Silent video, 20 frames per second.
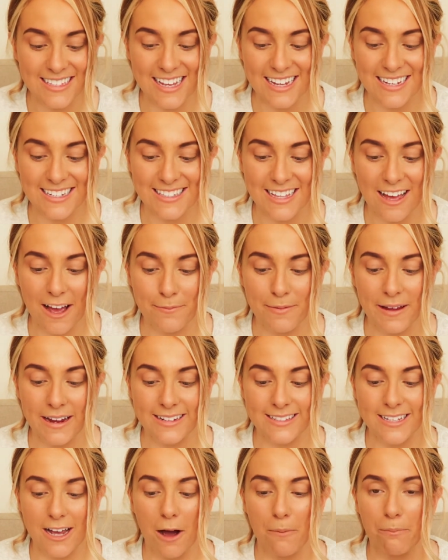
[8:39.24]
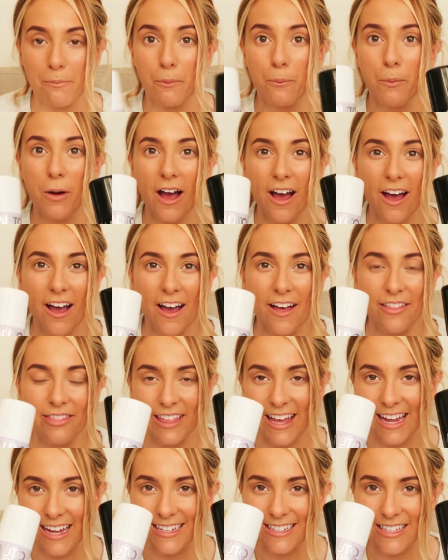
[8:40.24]
things that I picked up were
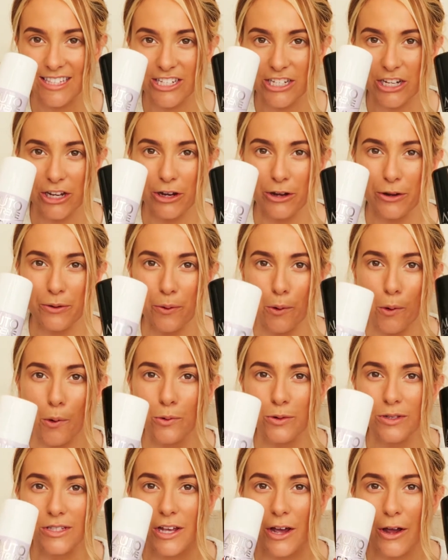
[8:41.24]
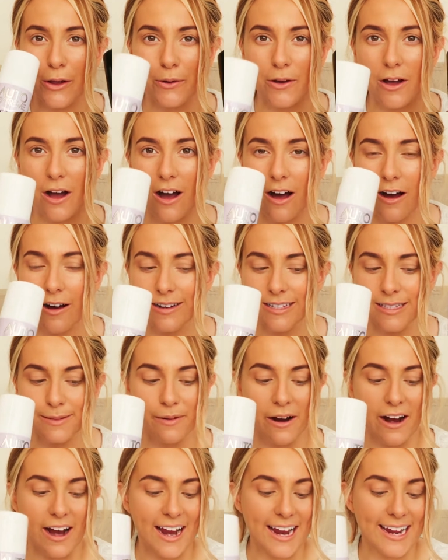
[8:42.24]
these two auto car
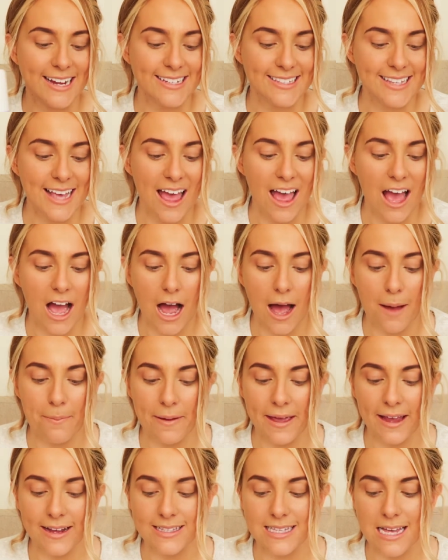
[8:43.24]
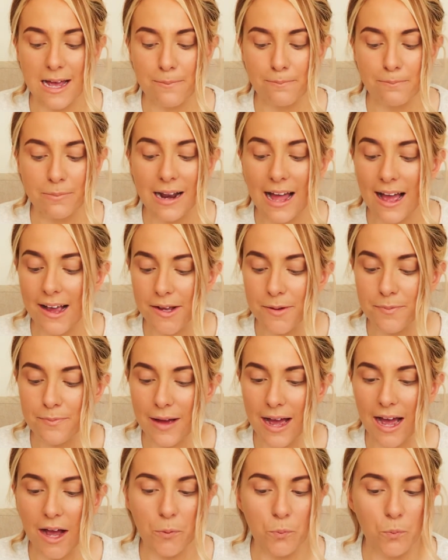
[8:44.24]
sprays. I picked up black
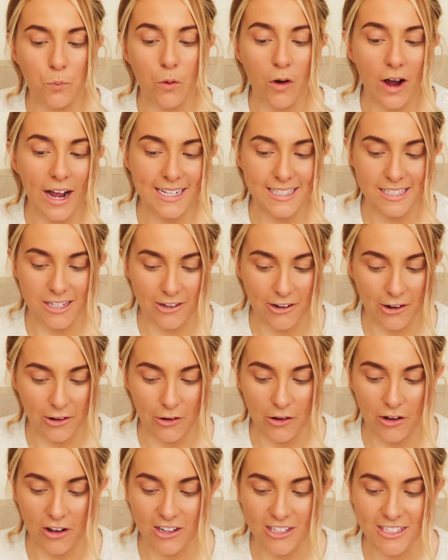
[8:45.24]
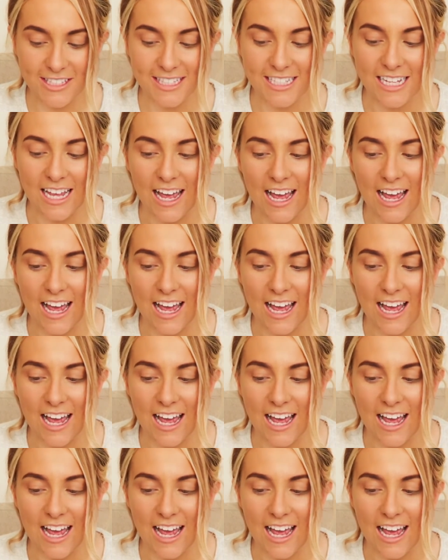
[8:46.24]
matte and white gloss.